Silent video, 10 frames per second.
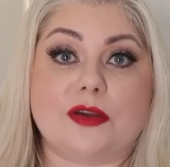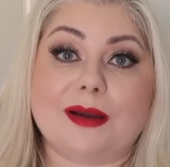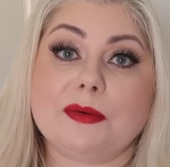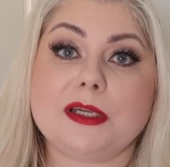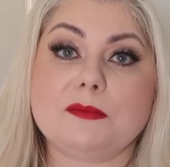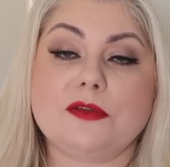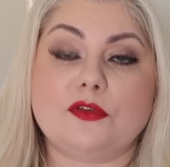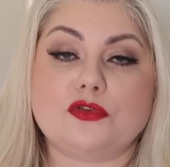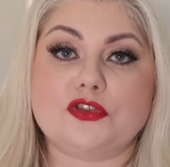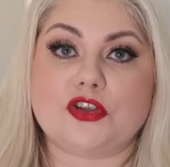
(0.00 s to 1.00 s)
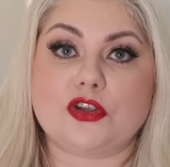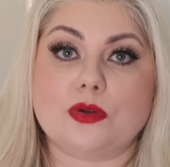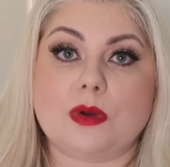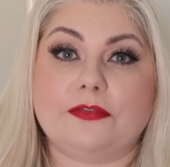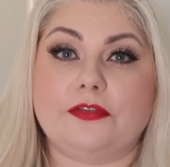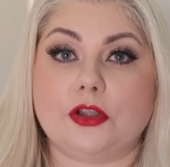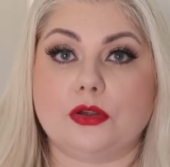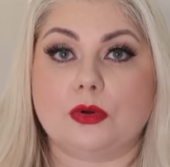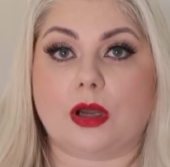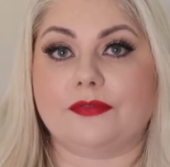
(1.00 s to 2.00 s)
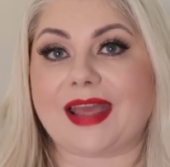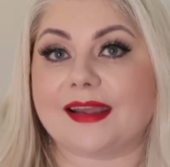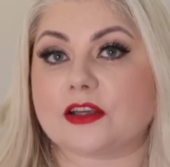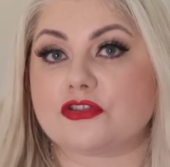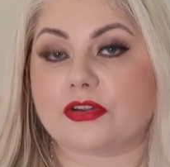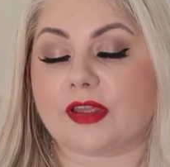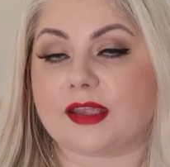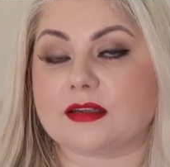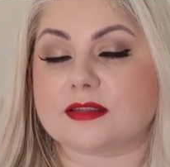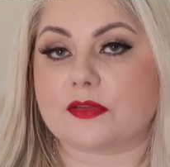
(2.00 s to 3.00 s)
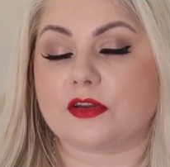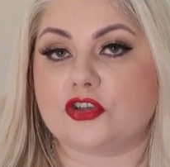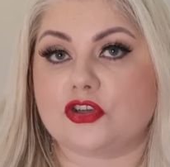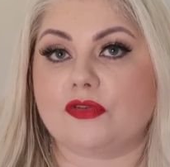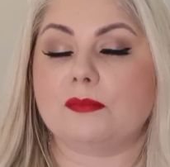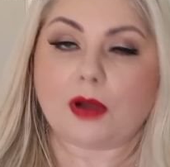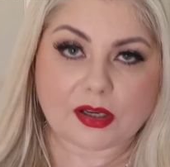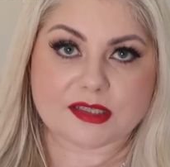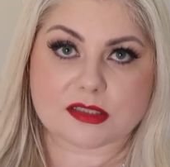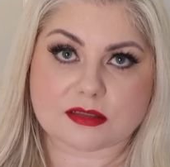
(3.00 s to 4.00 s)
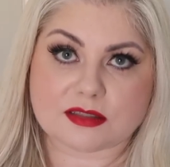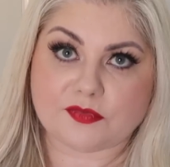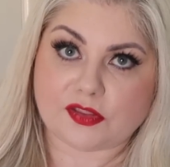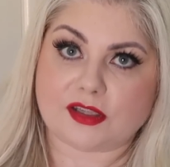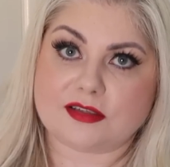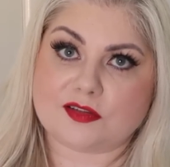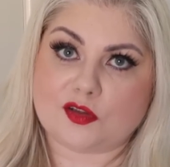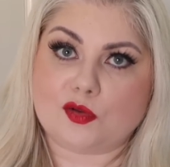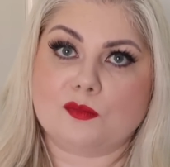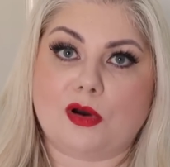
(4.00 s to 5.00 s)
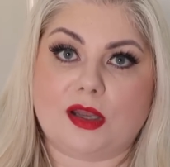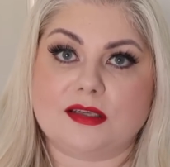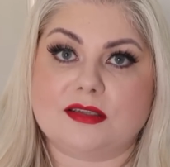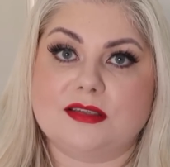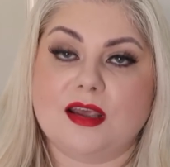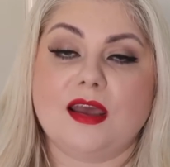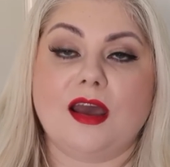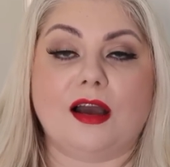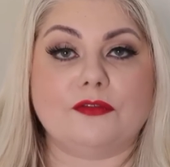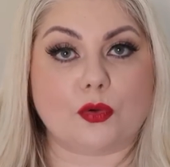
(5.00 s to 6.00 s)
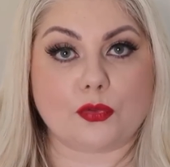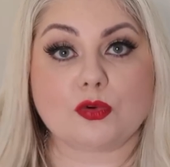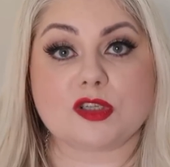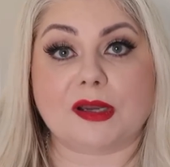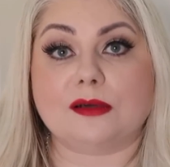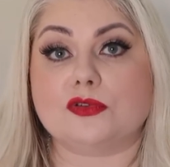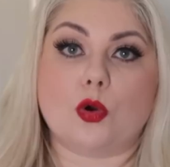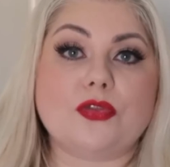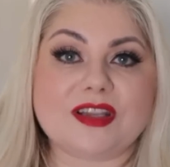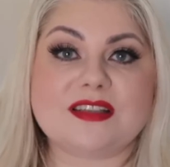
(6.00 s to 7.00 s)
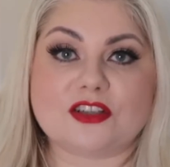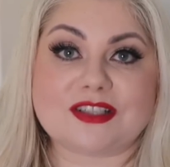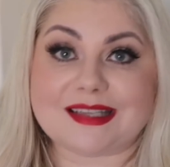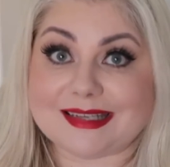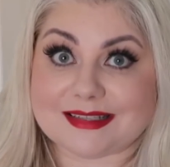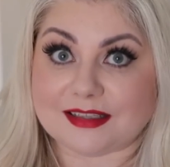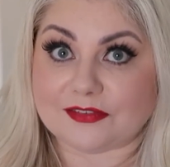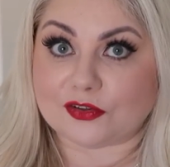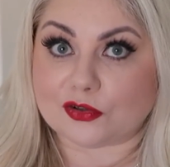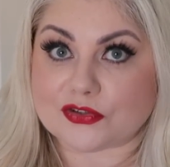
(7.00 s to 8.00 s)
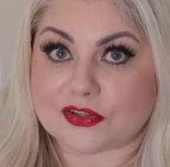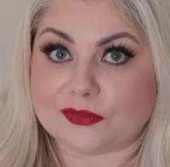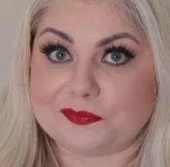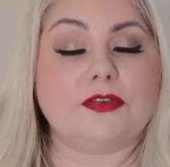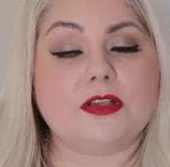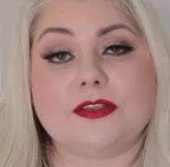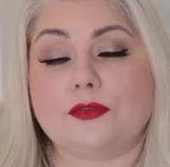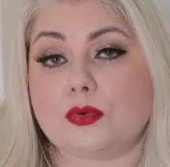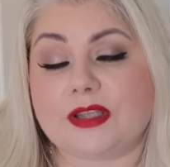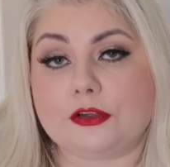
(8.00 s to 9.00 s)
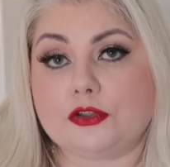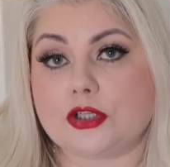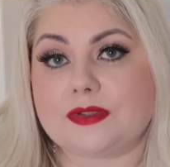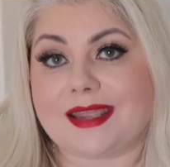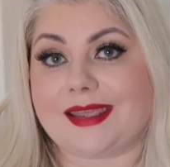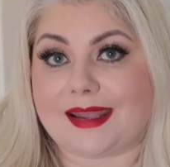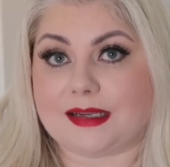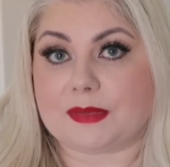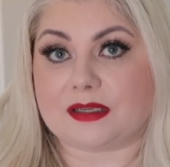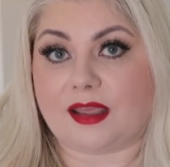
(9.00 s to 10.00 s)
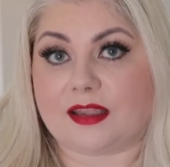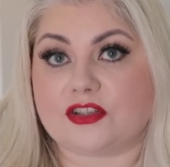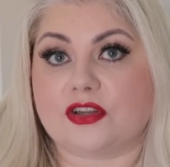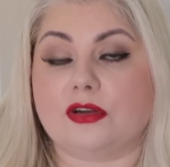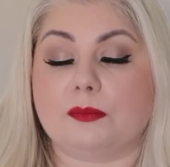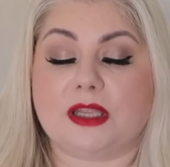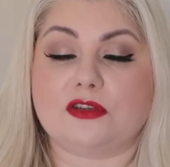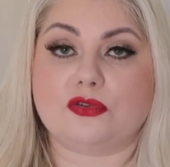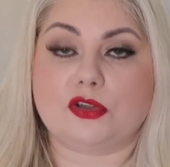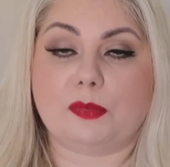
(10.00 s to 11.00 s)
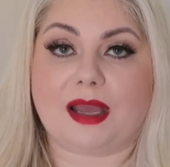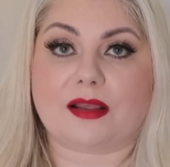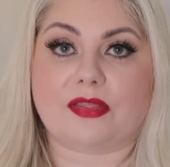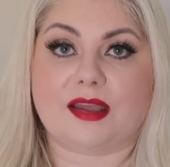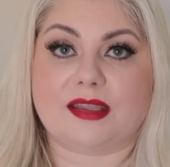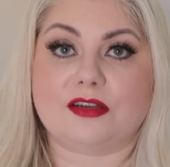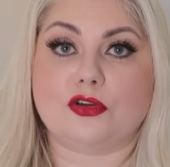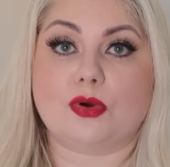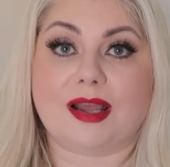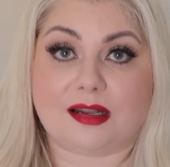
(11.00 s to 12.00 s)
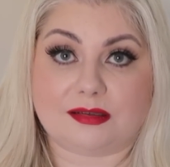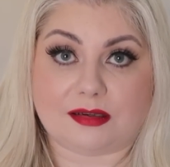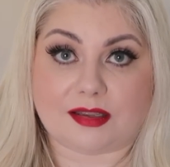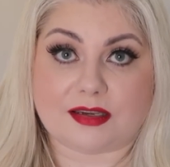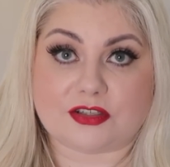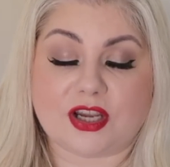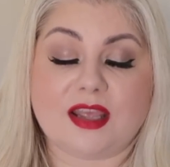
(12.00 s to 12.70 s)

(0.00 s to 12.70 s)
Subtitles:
now I'm going to move on to a few kind of extra things that are just reminders for things that you might have not thought about, or things that are just easily forgotten. First of all, if you do take any medication, make sure you pack that in your hand luggage.